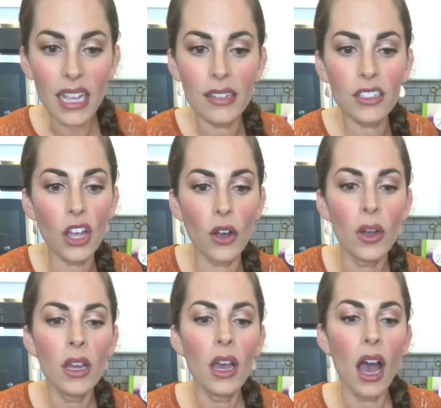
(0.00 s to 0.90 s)
And
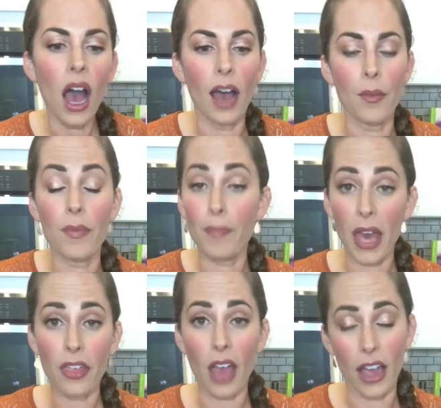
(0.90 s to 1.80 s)
so um,
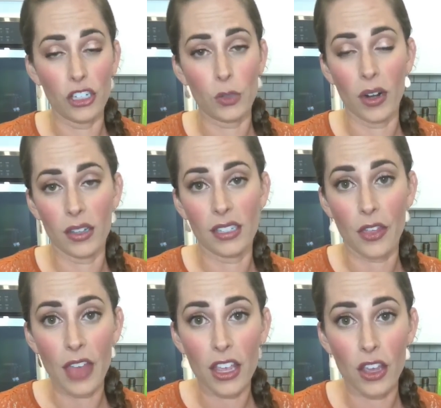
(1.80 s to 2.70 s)
Beth, I just want to
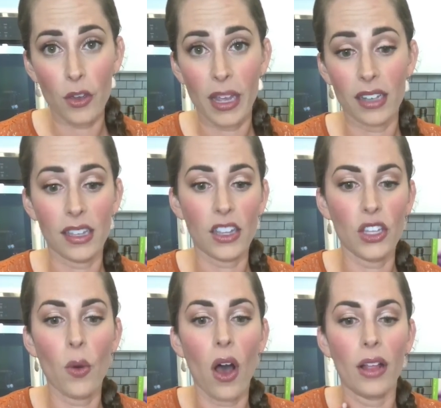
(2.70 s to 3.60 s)
say thank you because
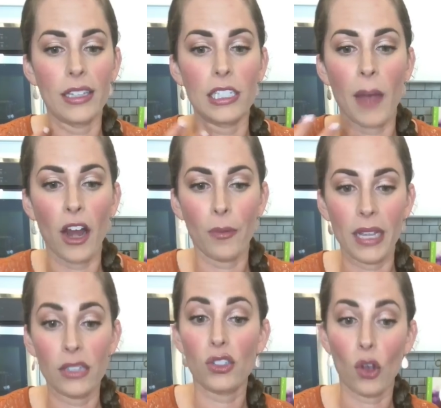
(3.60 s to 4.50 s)
you all inspire
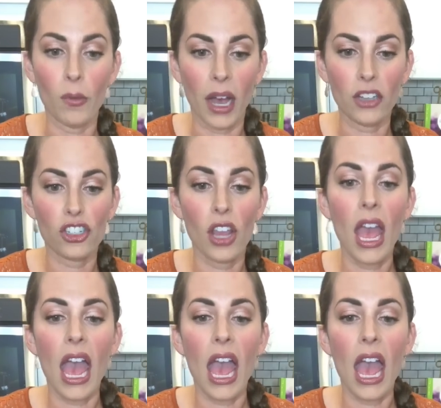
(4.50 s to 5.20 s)
me so much.